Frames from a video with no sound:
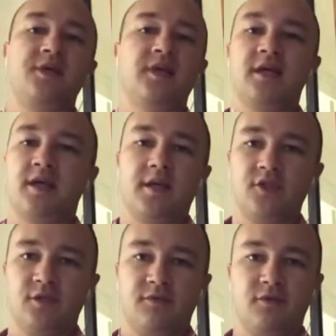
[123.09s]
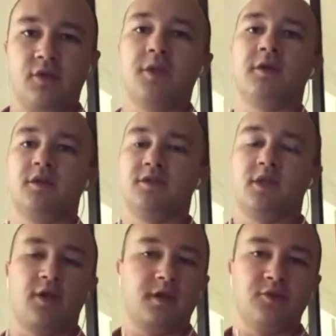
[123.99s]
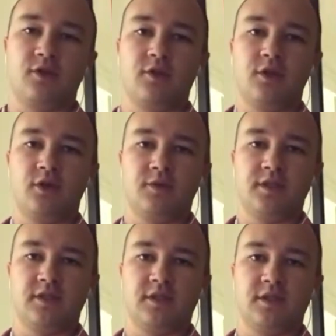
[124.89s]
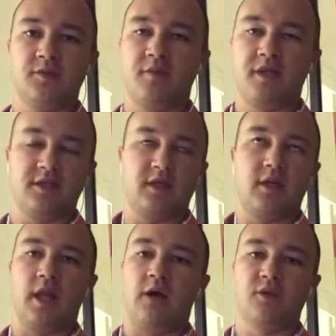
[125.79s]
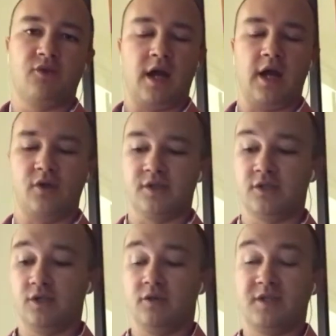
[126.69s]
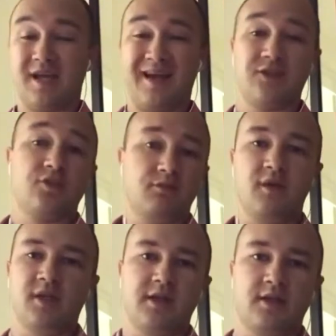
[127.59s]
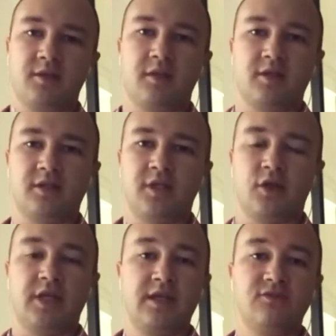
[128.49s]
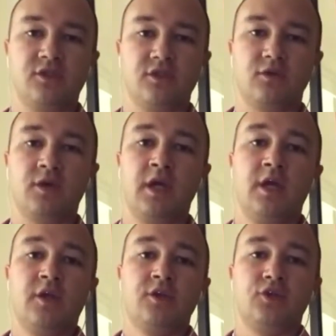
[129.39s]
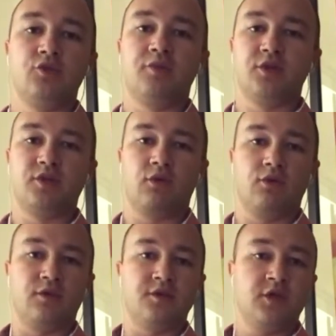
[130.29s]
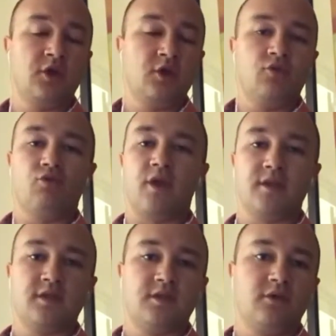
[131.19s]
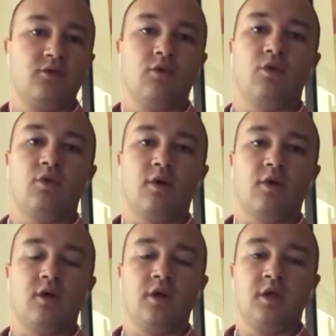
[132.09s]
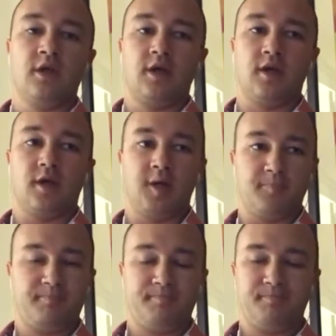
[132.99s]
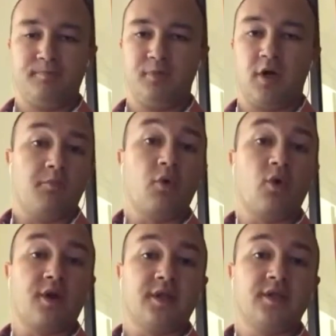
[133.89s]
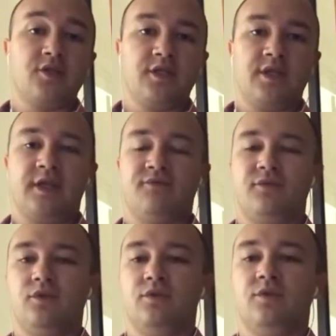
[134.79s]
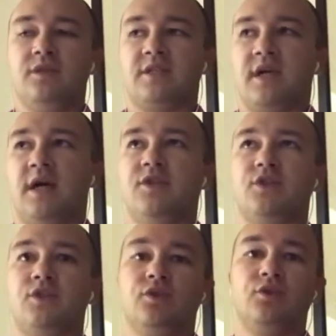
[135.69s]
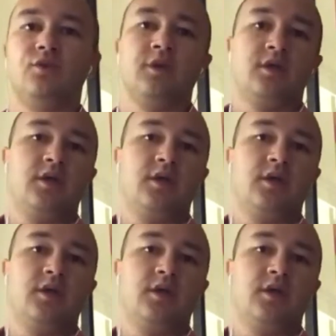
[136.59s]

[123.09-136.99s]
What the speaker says: BAH. If you're in the military, I'm sure you know what this is, basic allowance for housing. So it's extra money that the military gives you to put towards rent or a mortgage if you decide to